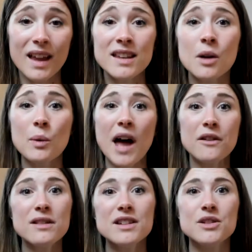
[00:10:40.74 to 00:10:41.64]
Now,
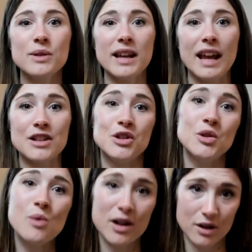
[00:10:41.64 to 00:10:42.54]
rather than doing a
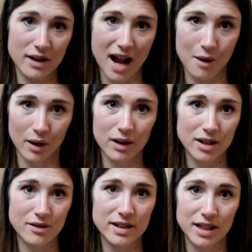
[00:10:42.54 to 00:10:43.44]
two hundred hour
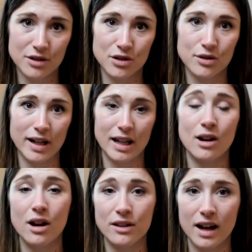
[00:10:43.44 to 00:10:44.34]
yoga teacher training
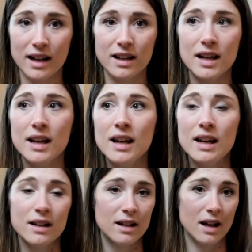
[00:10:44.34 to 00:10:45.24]
online,
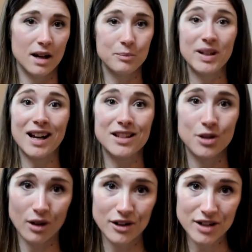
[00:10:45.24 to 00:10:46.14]
Uh, because
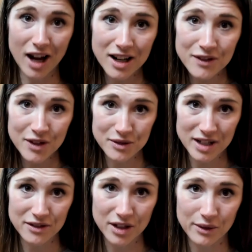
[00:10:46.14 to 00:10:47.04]
there are a ton of those
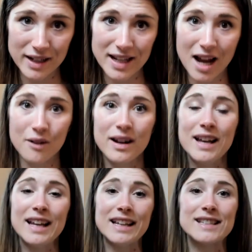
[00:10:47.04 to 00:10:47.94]
out there right now.
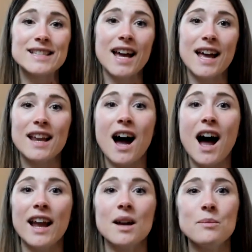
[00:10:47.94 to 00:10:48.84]
Instead,
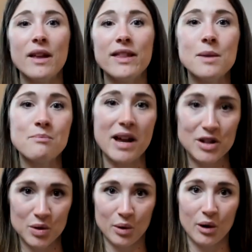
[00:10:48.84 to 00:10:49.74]
I am the
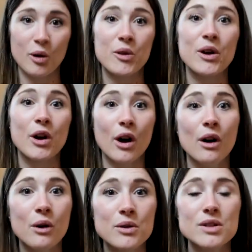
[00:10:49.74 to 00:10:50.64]
mentor or the
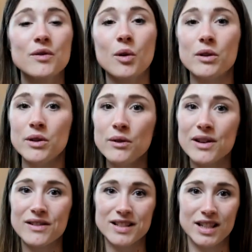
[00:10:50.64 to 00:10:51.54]
coach for new
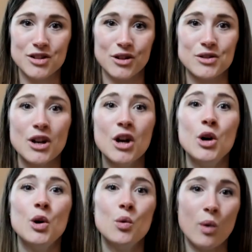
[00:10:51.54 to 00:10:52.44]
yoga teachers
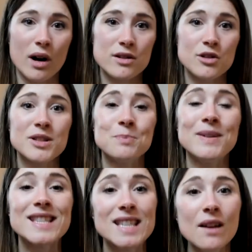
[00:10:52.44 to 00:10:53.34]
who want to
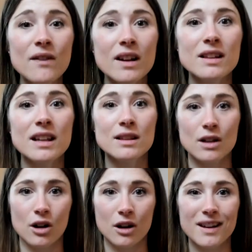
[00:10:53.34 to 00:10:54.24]
specifically
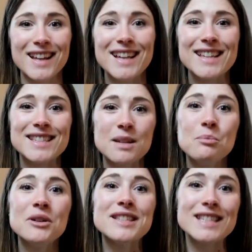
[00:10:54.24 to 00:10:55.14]
learn
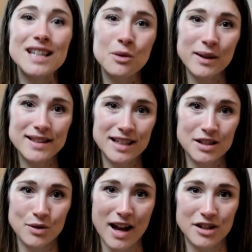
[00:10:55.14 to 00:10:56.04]
simple sequencing
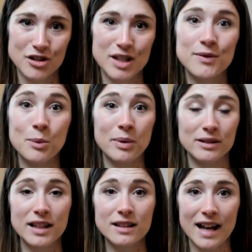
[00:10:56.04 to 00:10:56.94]
strategies for
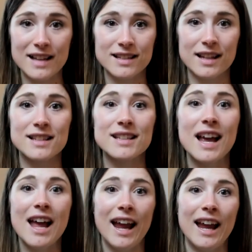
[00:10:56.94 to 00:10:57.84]
building classes
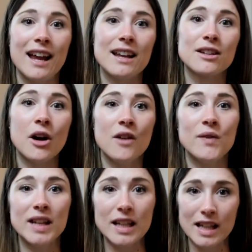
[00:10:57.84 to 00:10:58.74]
and
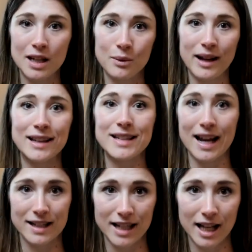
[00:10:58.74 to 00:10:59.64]
confident cueing
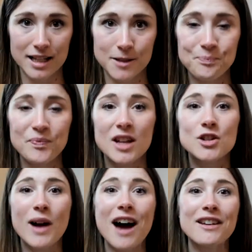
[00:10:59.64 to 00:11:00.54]
techniques.
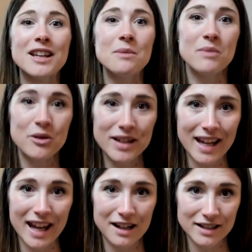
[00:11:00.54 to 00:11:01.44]
So how to
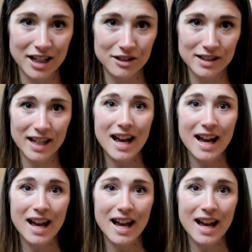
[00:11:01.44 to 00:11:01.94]
communicate clearly,